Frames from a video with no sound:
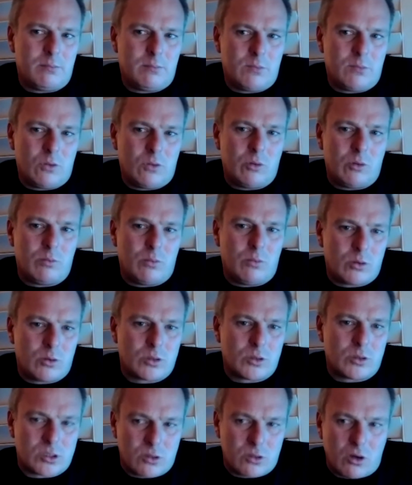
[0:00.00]

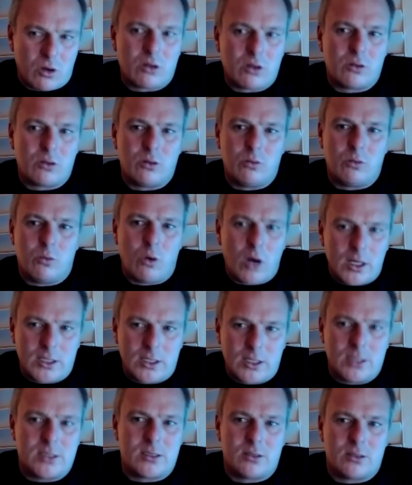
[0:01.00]
or stock, or why
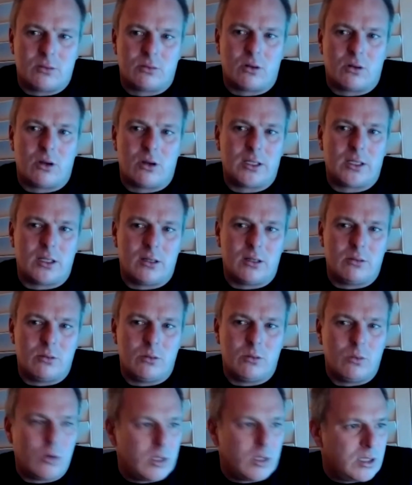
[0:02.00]
do you sell Ryco,
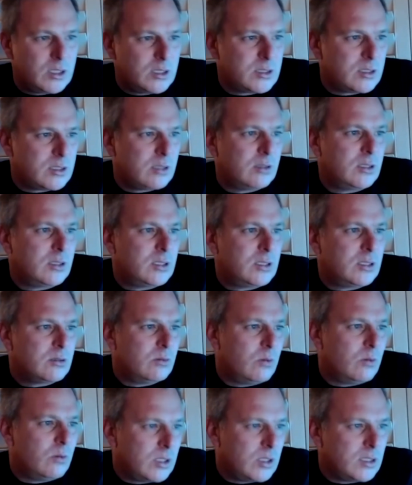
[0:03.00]
or why do you sell this,
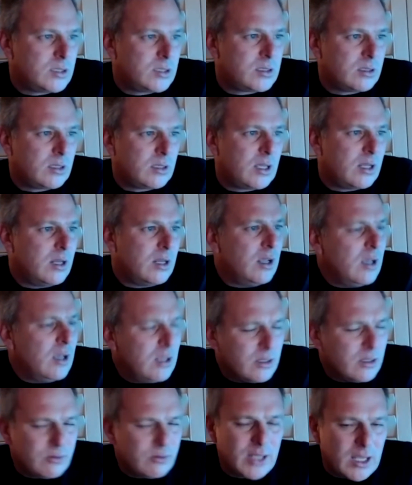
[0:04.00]
or why do you sell that.
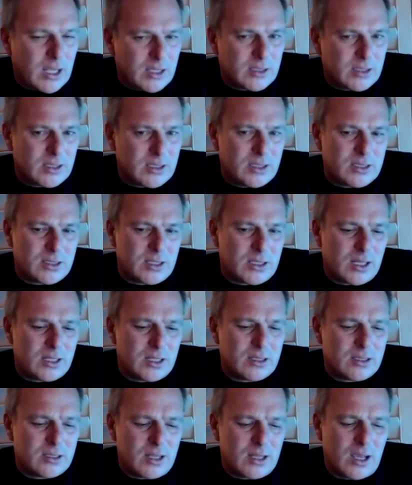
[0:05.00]
The reality at the
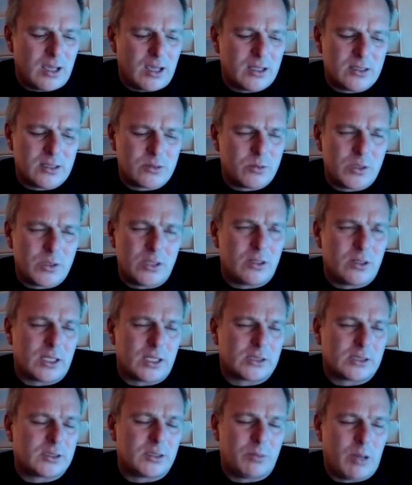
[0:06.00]
end of the day is we're not
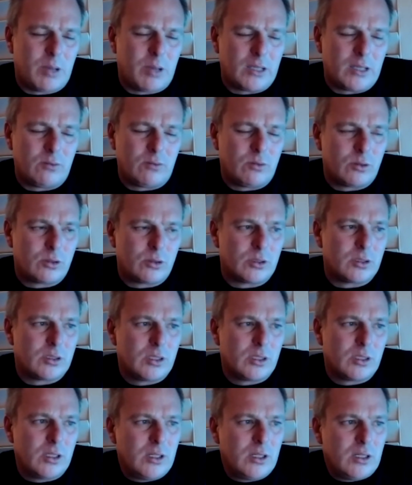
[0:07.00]
actually paying for it.
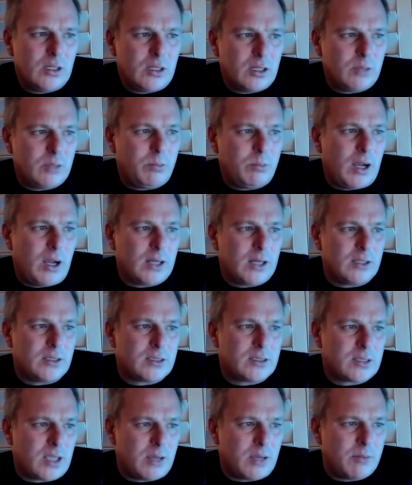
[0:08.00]
And part of
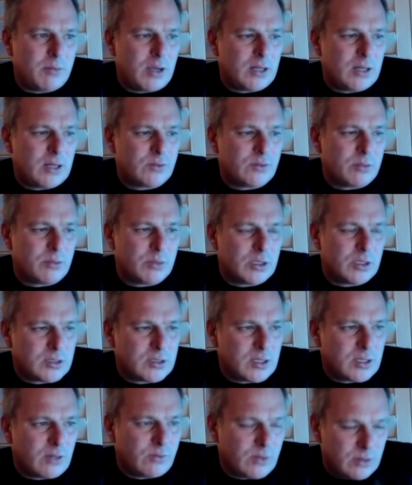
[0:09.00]
this came out of some of the
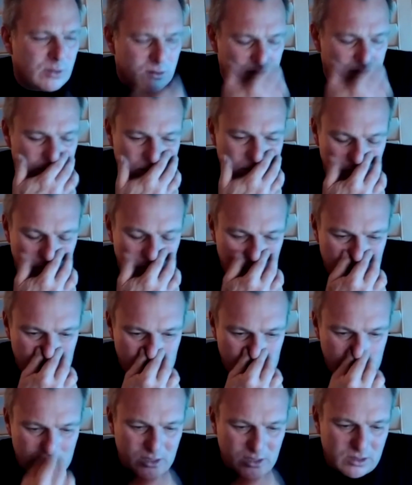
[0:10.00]
stuff that
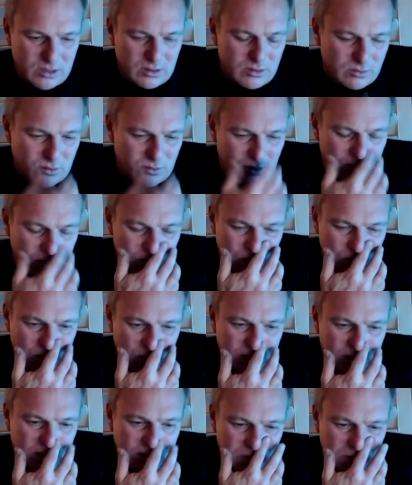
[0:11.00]
we did in a
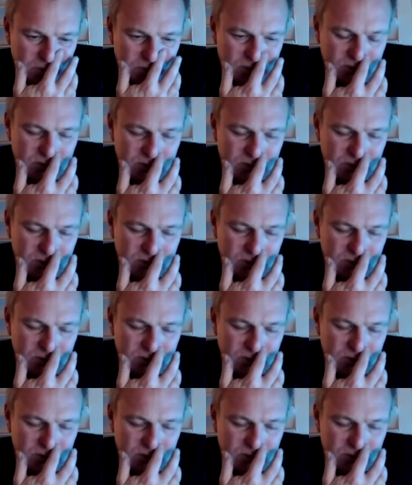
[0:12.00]
Ryco.